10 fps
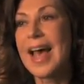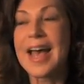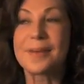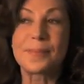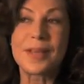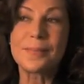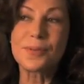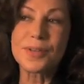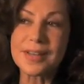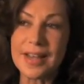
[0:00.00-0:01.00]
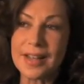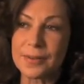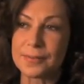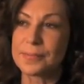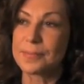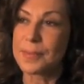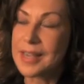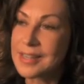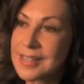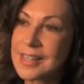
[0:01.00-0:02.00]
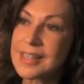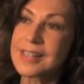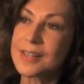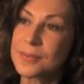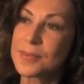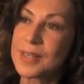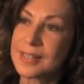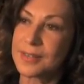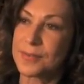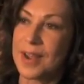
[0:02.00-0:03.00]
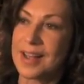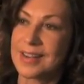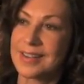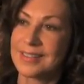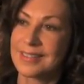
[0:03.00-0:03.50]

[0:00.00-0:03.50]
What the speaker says: and people can help by attending the Reason Rally.